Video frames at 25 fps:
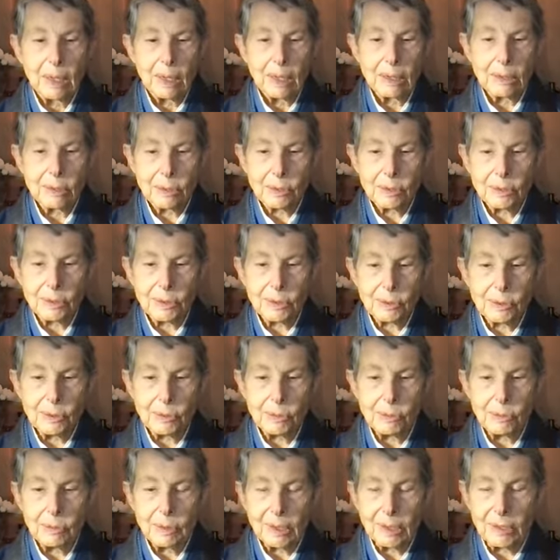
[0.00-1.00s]
It's
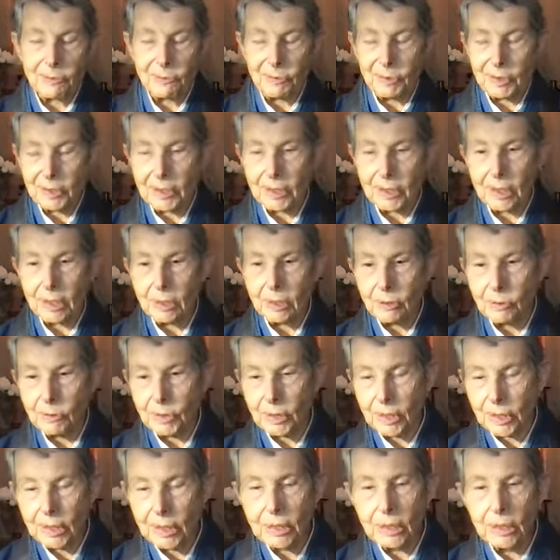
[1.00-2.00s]
also, as far as I know,
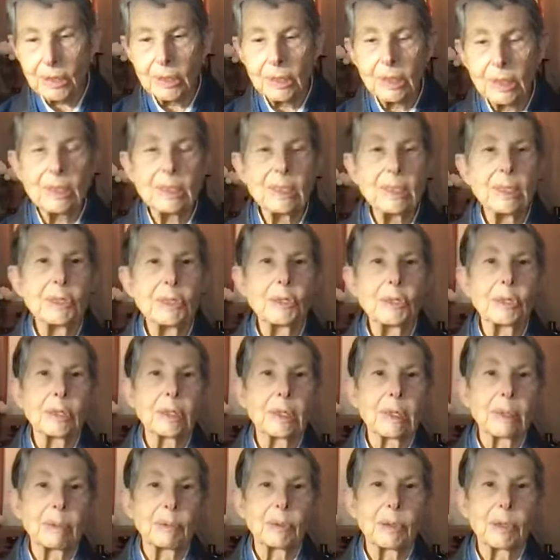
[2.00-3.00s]
still a teaching
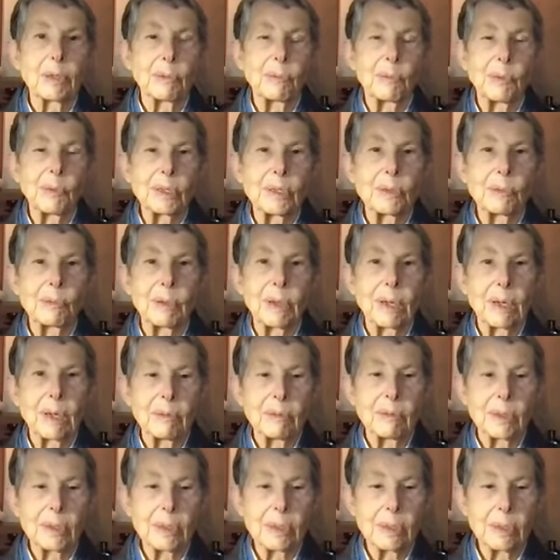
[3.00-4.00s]
temple. It was when I
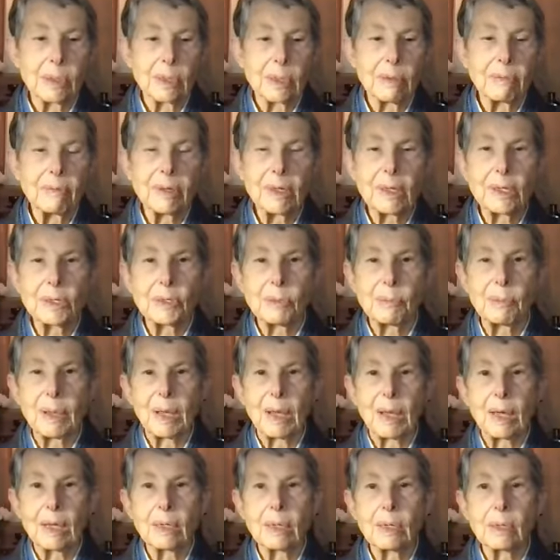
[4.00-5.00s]
was living in
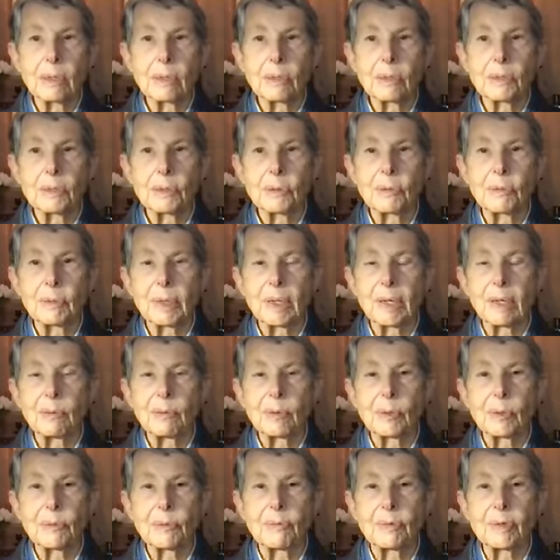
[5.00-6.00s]
Japan, and also when I
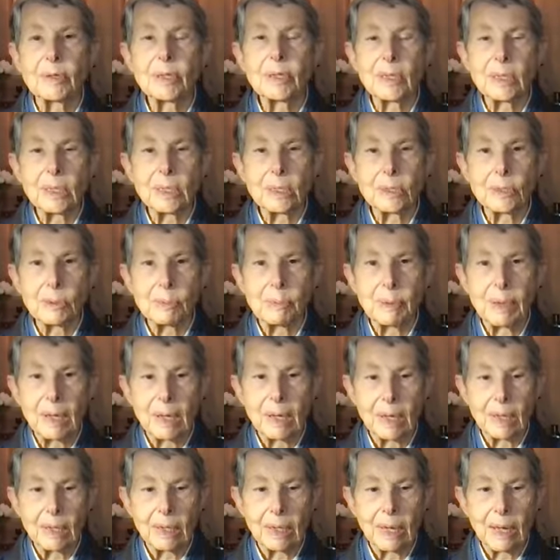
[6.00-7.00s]
was visiting
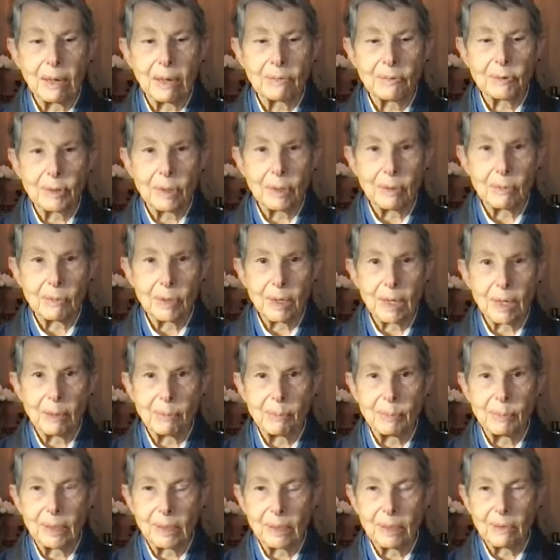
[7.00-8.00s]
Japan after I
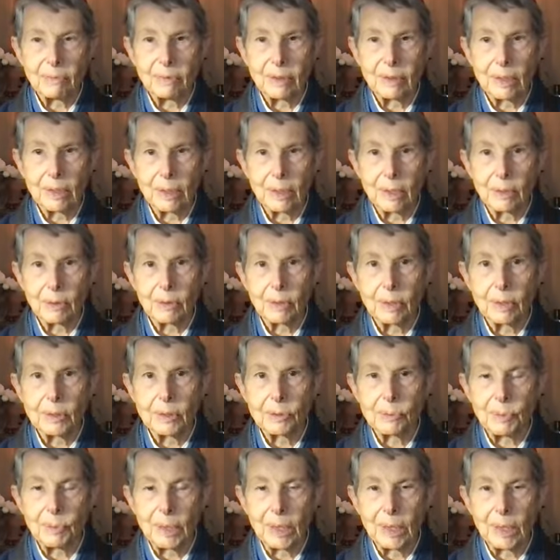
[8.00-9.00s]
had been living there
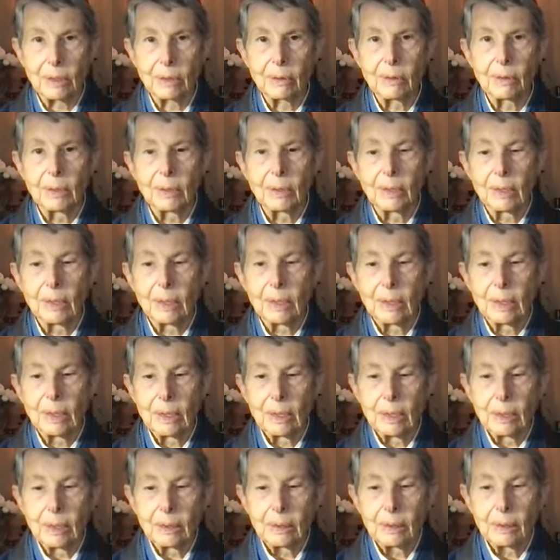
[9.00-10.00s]
as well,
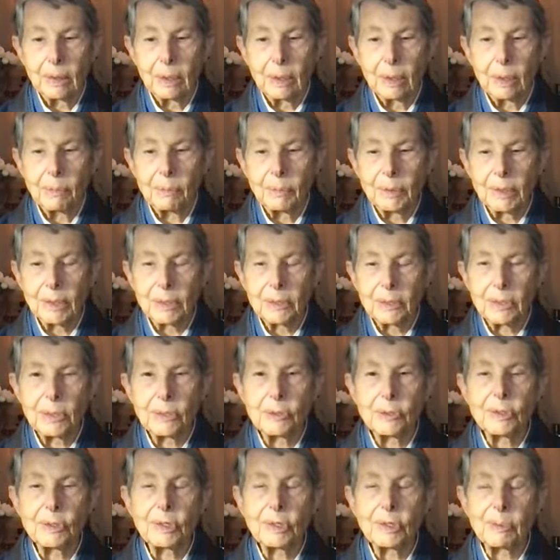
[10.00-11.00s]
because I
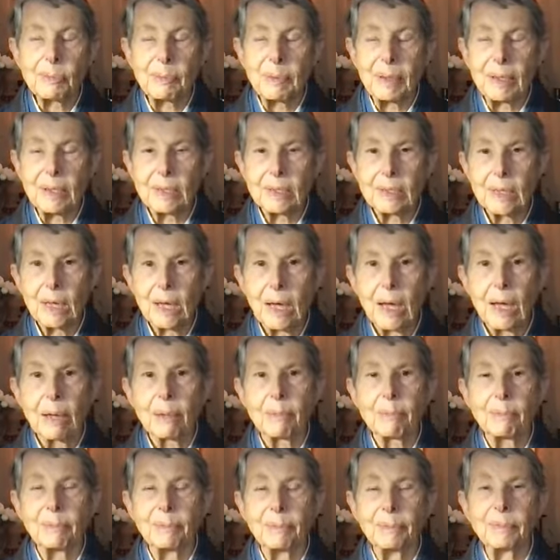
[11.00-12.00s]
used to spend
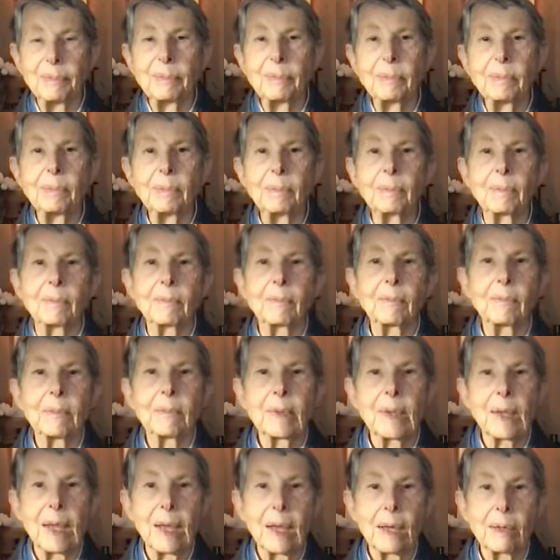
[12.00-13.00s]
time
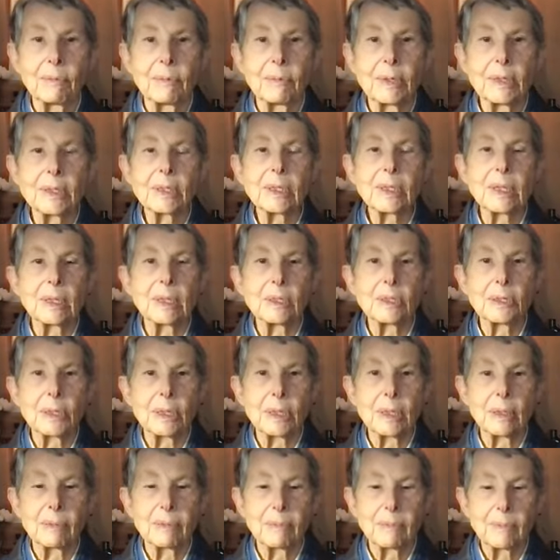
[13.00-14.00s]
at
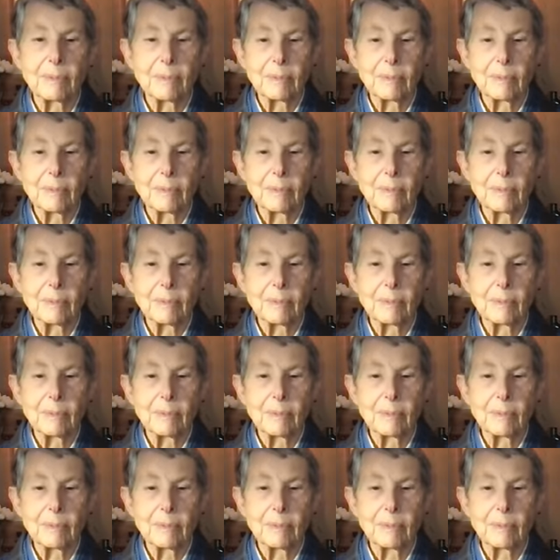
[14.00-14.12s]
Rinzenji,